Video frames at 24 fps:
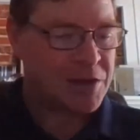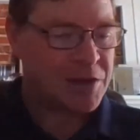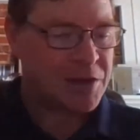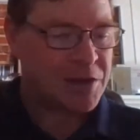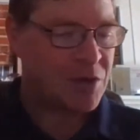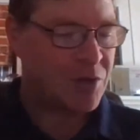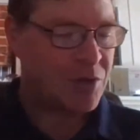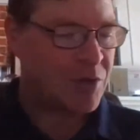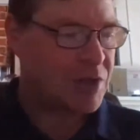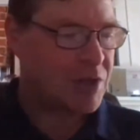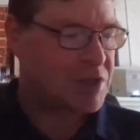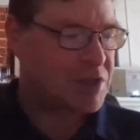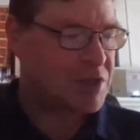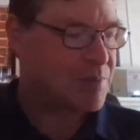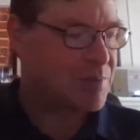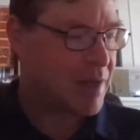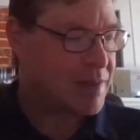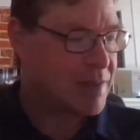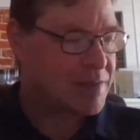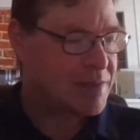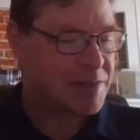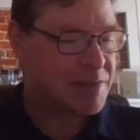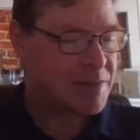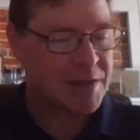So it
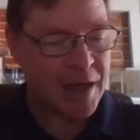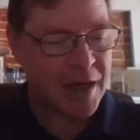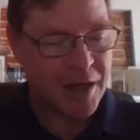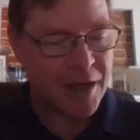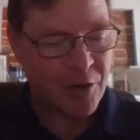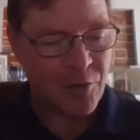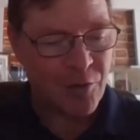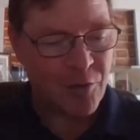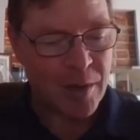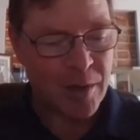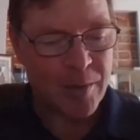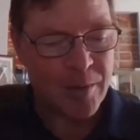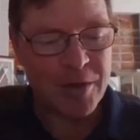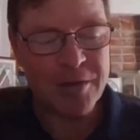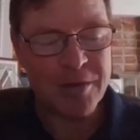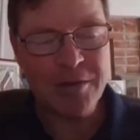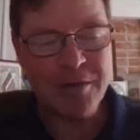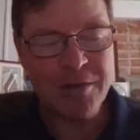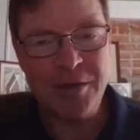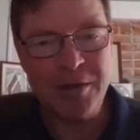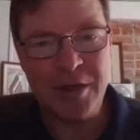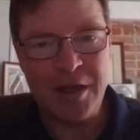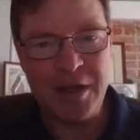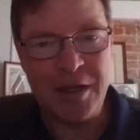splices like a
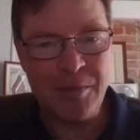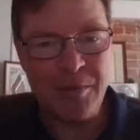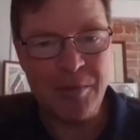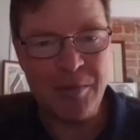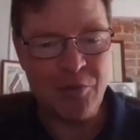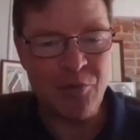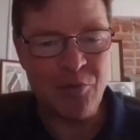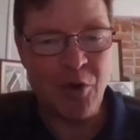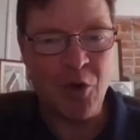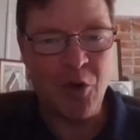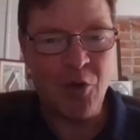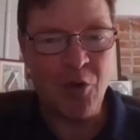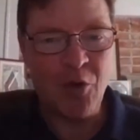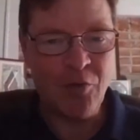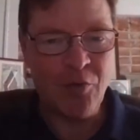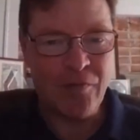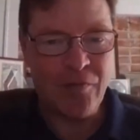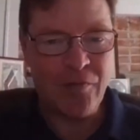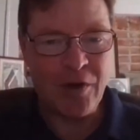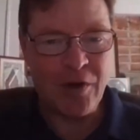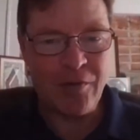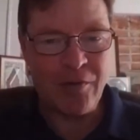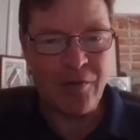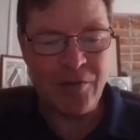ribbon. It can be
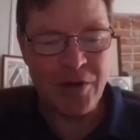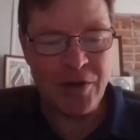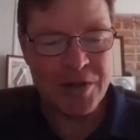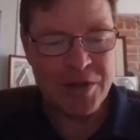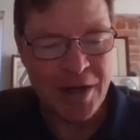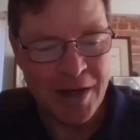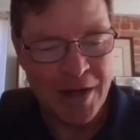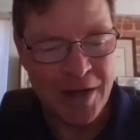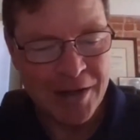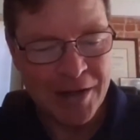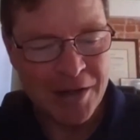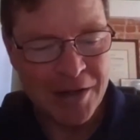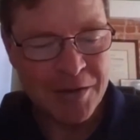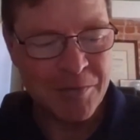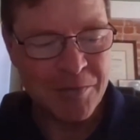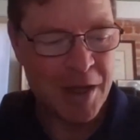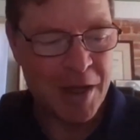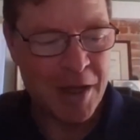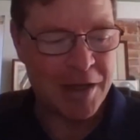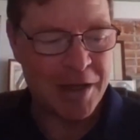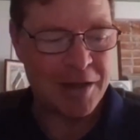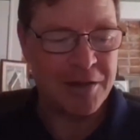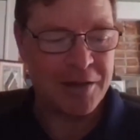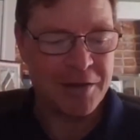rolled very, very tightly,
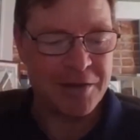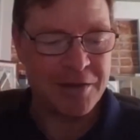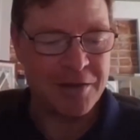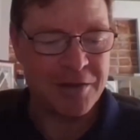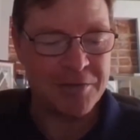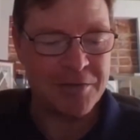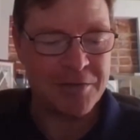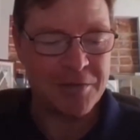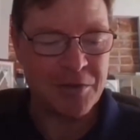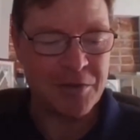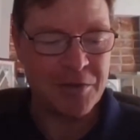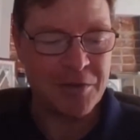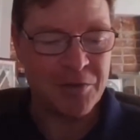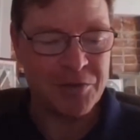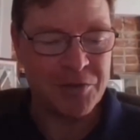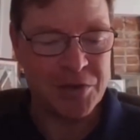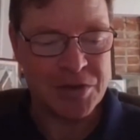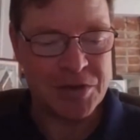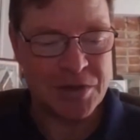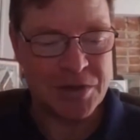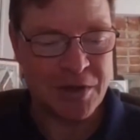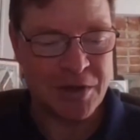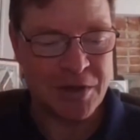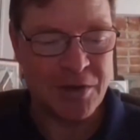making it
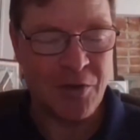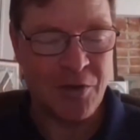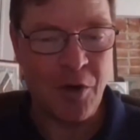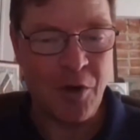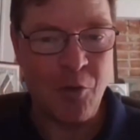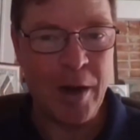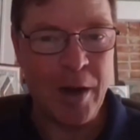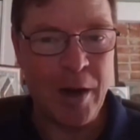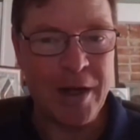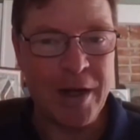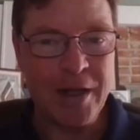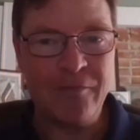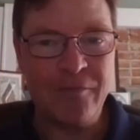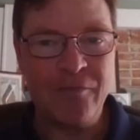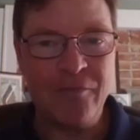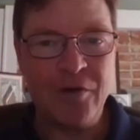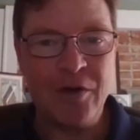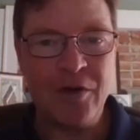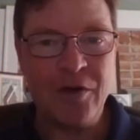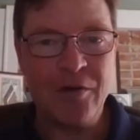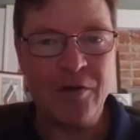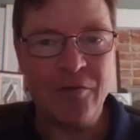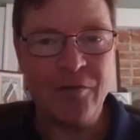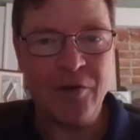just a way to get
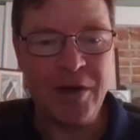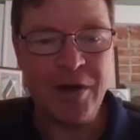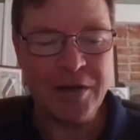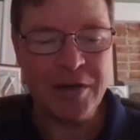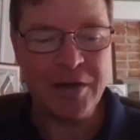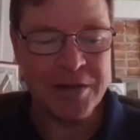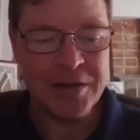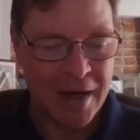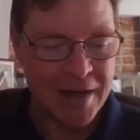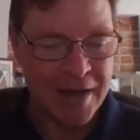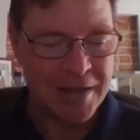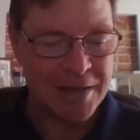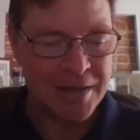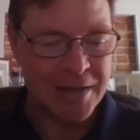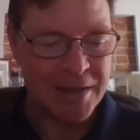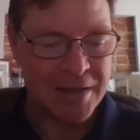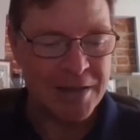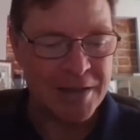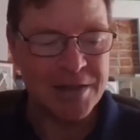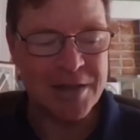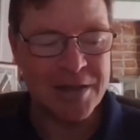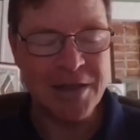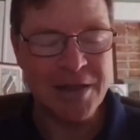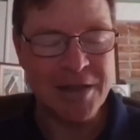very, very tight
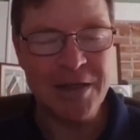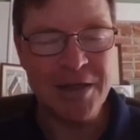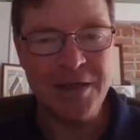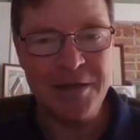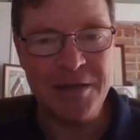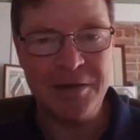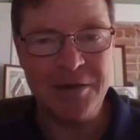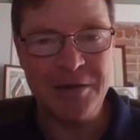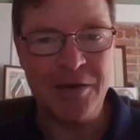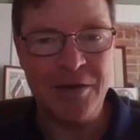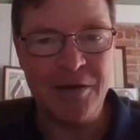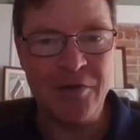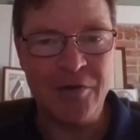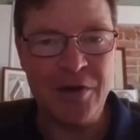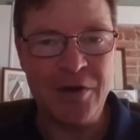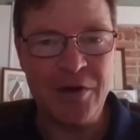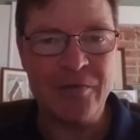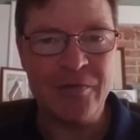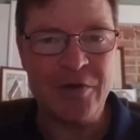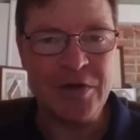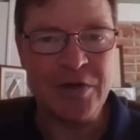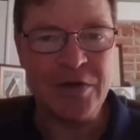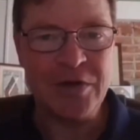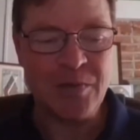density in a
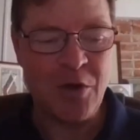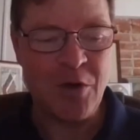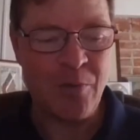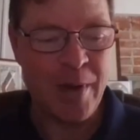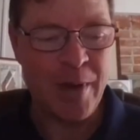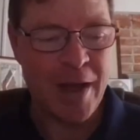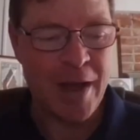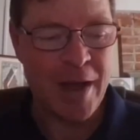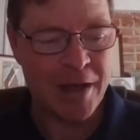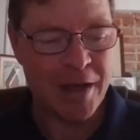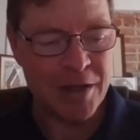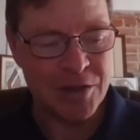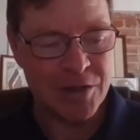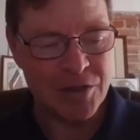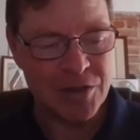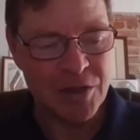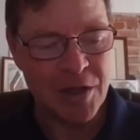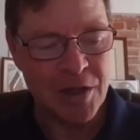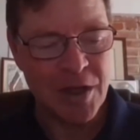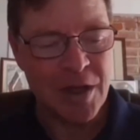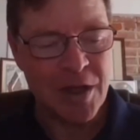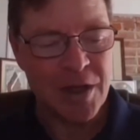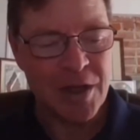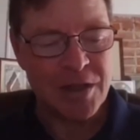very, very small
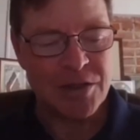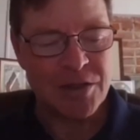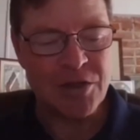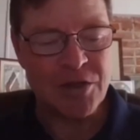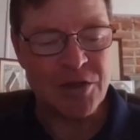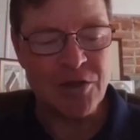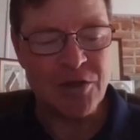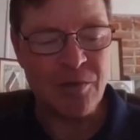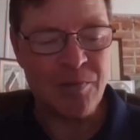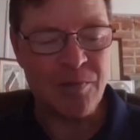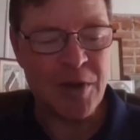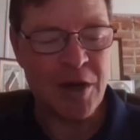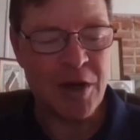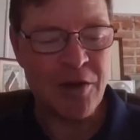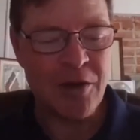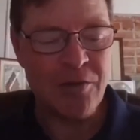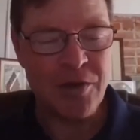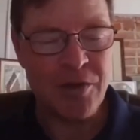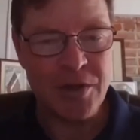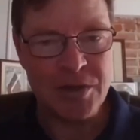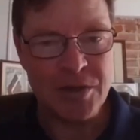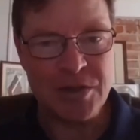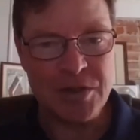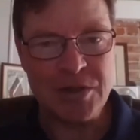package. So you
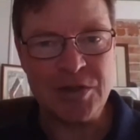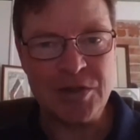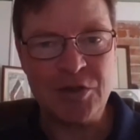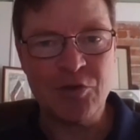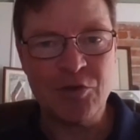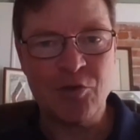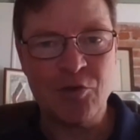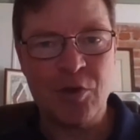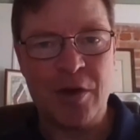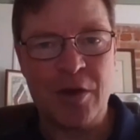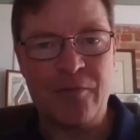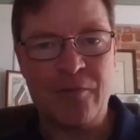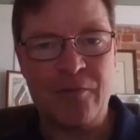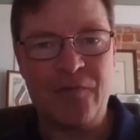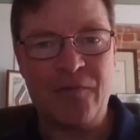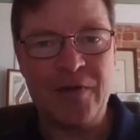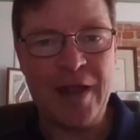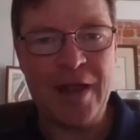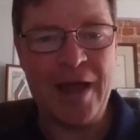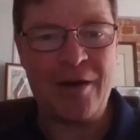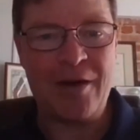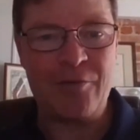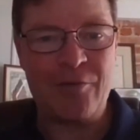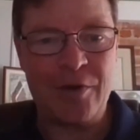compare this to a
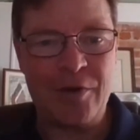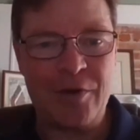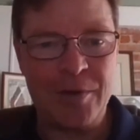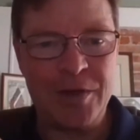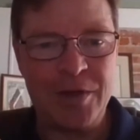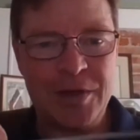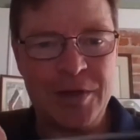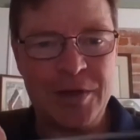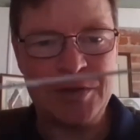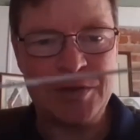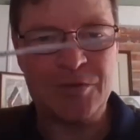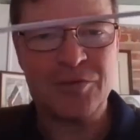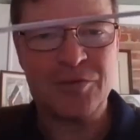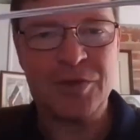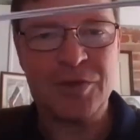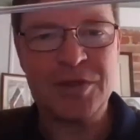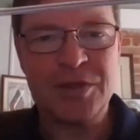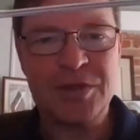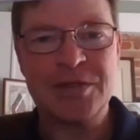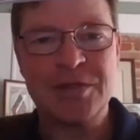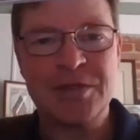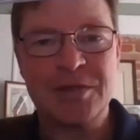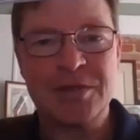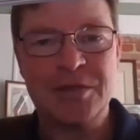flat ribbon, and so
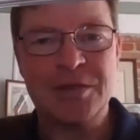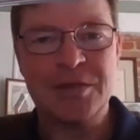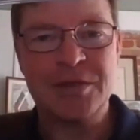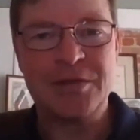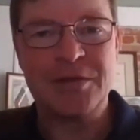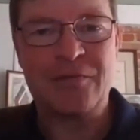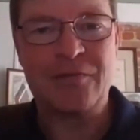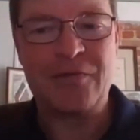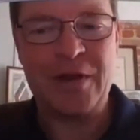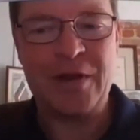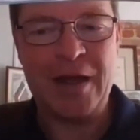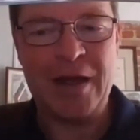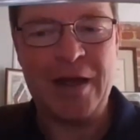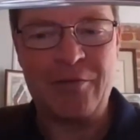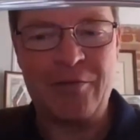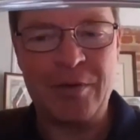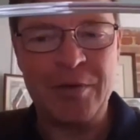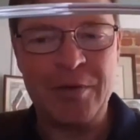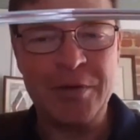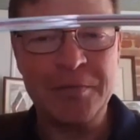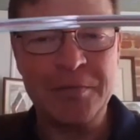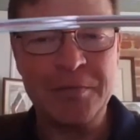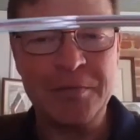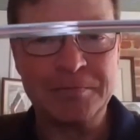this is a flat
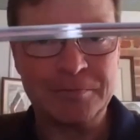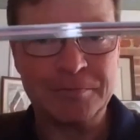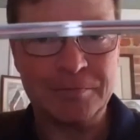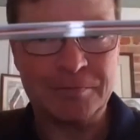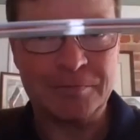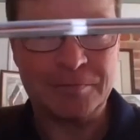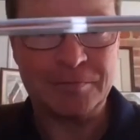ribbon.